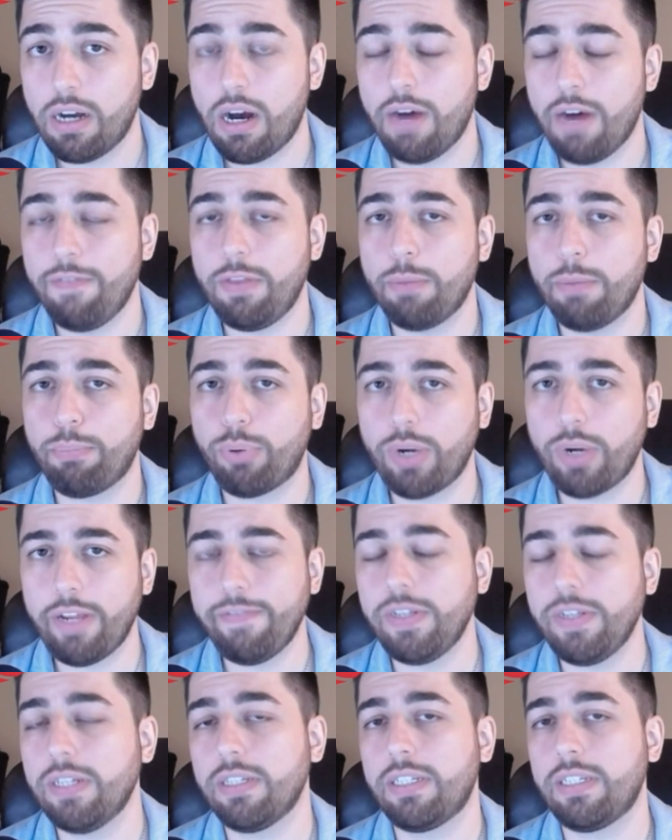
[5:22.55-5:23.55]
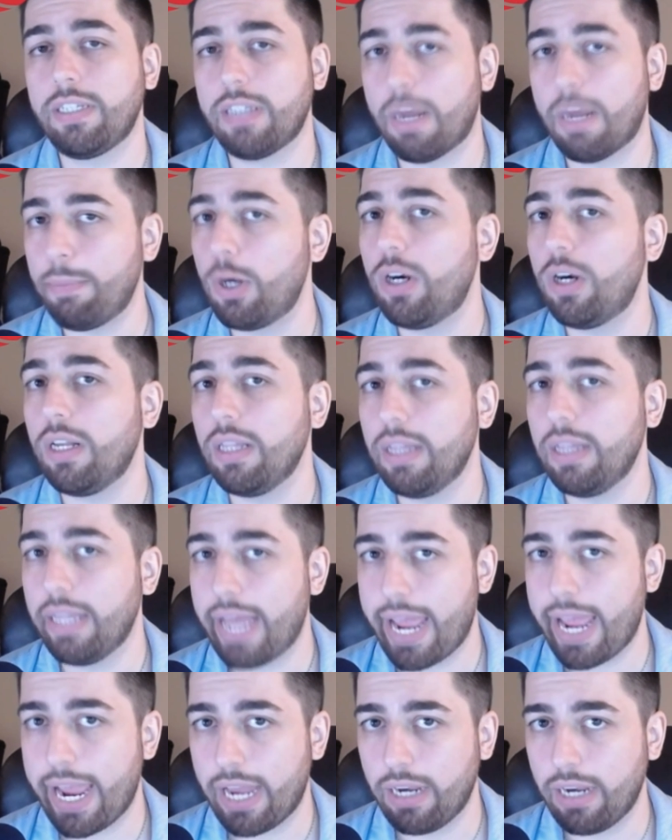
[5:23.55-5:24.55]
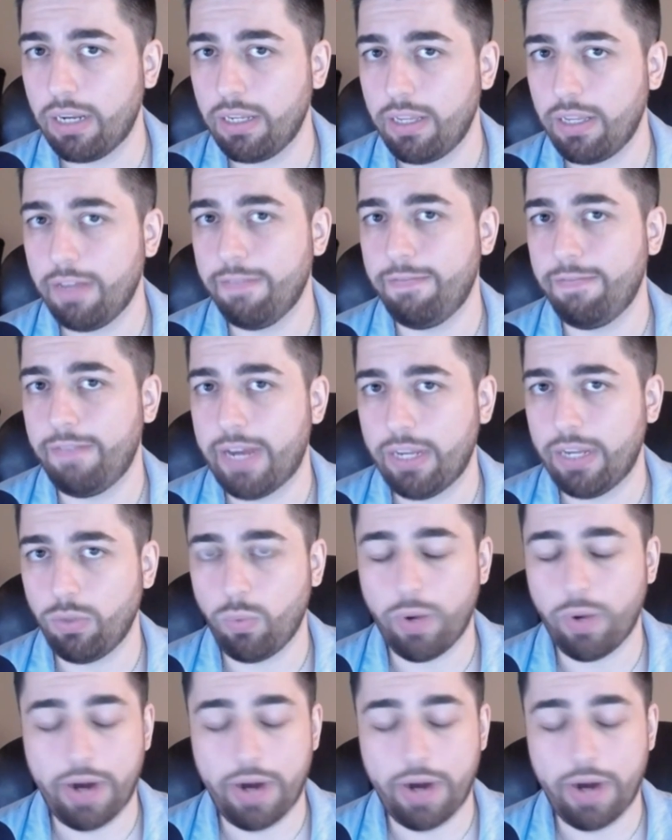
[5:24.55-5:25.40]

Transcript: of the previous Summer LAN event,